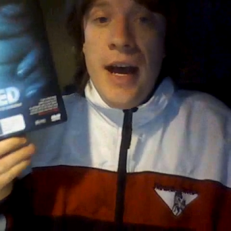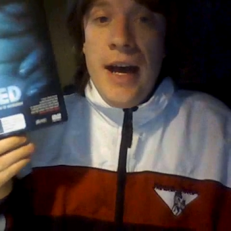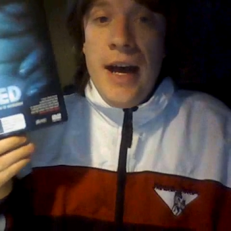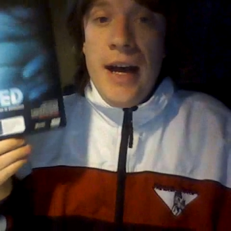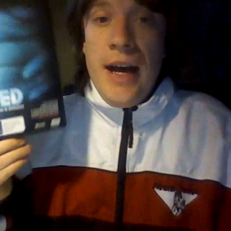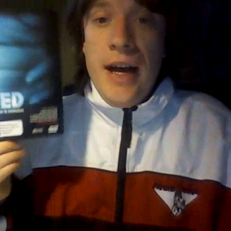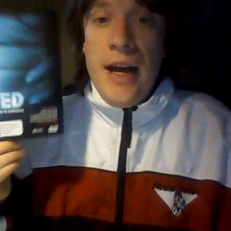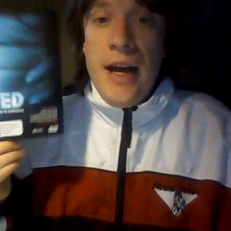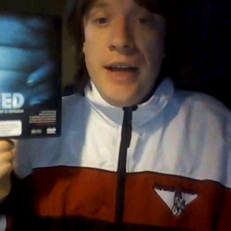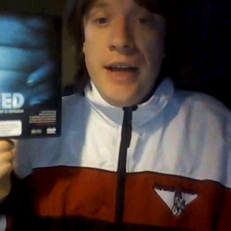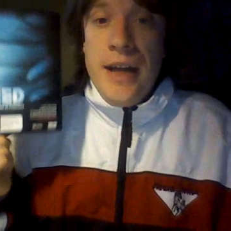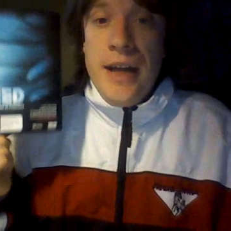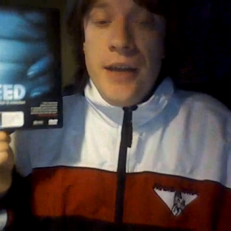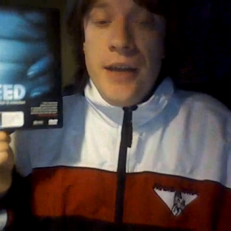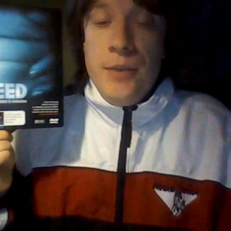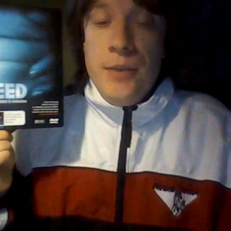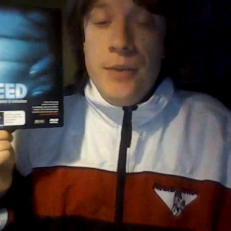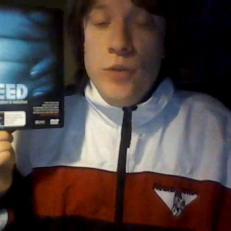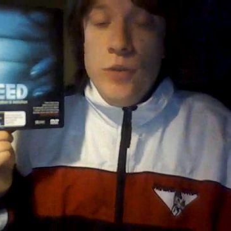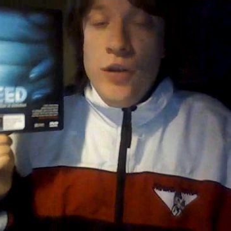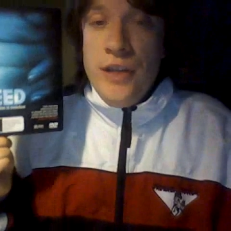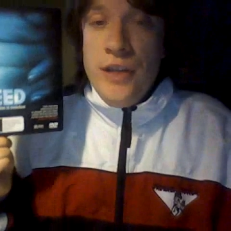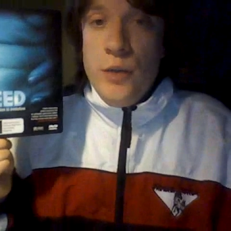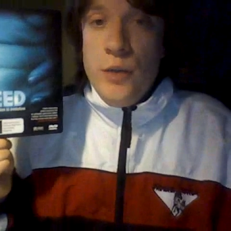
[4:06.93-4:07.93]
Now the
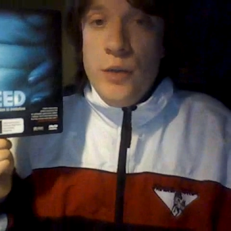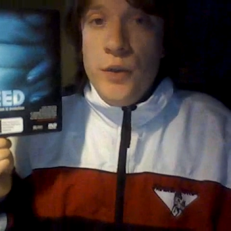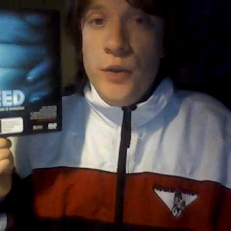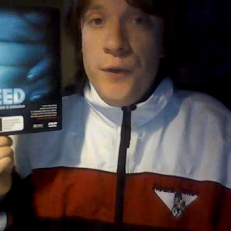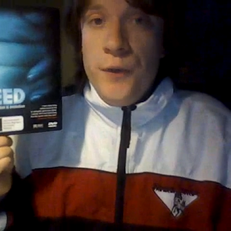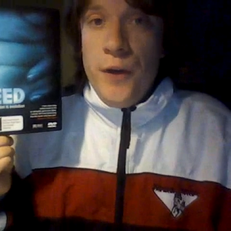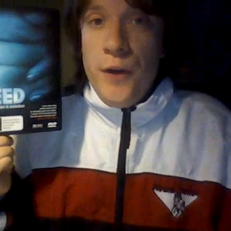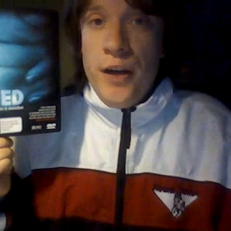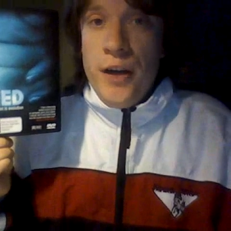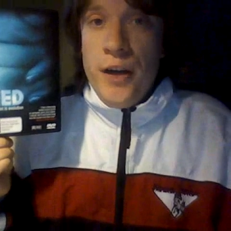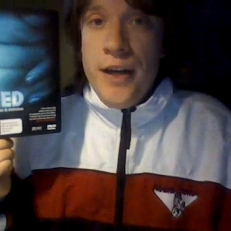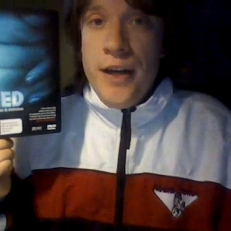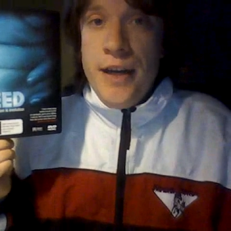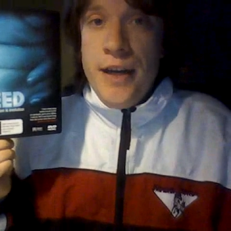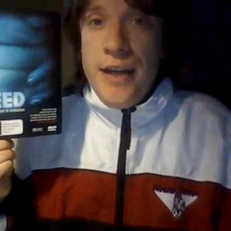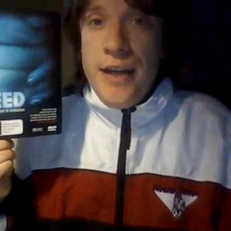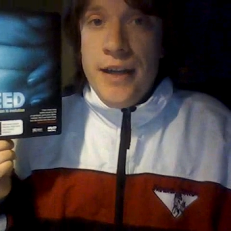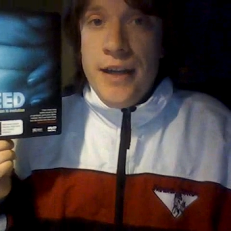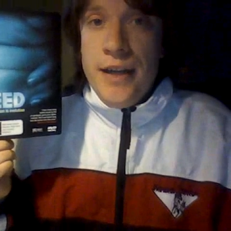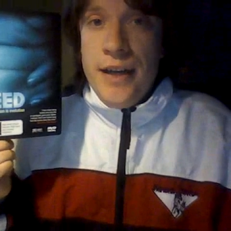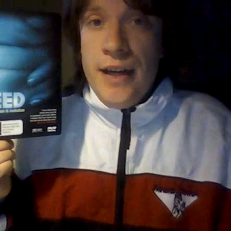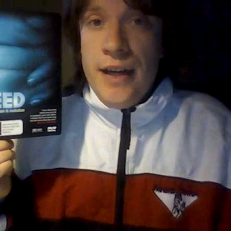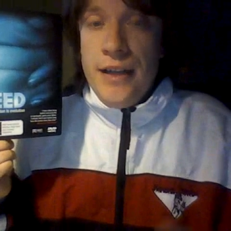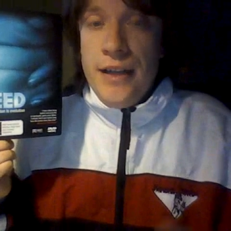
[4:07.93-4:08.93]
music was very